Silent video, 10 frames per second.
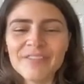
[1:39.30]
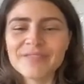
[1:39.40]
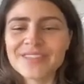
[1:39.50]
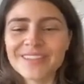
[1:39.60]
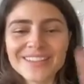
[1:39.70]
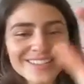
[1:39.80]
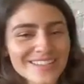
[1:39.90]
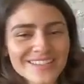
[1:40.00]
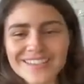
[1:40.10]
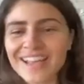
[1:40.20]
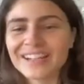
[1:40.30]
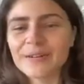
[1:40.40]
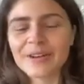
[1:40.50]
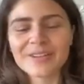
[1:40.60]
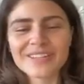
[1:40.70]
So this is exactly
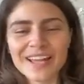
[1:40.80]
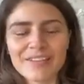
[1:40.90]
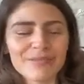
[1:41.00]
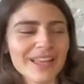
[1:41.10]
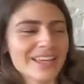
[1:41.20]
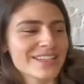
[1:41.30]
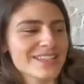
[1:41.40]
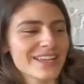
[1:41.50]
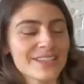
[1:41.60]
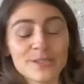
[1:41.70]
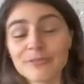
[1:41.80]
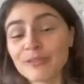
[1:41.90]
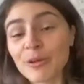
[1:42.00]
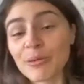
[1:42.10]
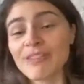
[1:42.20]
what I was kind of planning to do a
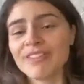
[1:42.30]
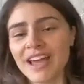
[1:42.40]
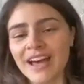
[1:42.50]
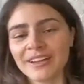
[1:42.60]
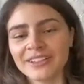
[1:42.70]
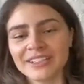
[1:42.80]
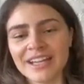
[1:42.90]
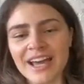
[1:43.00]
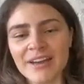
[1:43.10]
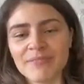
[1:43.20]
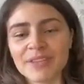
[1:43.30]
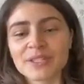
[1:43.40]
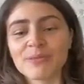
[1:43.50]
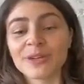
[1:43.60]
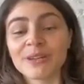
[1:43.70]
real brief yarn on
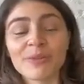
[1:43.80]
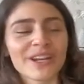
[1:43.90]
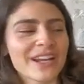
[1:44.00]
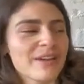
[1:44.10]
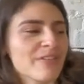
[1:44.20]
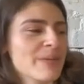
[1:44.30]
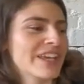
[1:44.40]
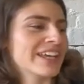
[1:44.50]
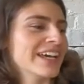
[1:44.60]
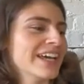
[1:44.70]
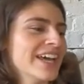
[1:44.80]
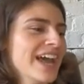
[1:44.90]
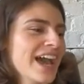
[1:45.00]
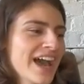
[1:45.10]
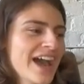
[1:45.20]
this morning, Mōrena, Rebecca,
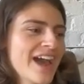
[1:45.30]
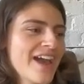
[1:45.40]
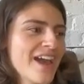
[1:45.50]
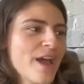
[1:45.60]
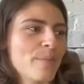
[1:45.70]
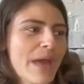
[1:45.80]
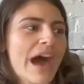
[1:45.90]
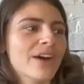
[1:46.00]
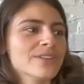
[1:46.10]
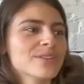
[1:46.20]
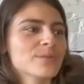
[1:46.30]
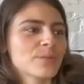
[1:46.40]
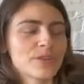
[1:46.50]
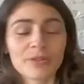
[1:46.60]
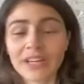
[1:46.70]
about
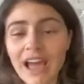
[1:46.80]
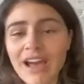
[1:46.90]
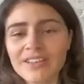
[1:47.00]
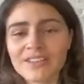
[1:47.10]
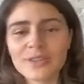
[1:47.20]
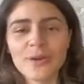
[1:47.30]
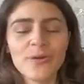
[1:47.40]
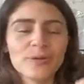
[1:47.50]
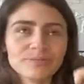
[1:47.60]
with regard to